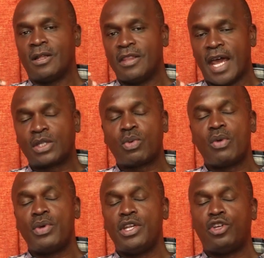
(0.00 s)
That's why
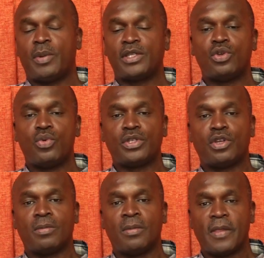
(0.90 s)
we need to pursue
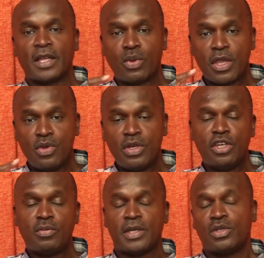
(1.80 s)
wisdom. That's why you
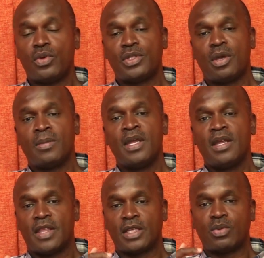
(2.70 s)
need to pursue wisdom.
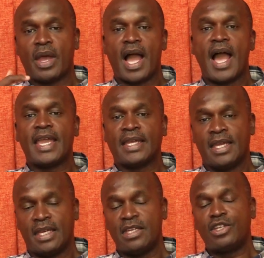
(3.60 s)
That's why I
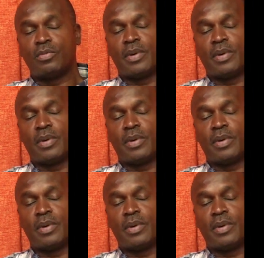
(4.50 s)
need to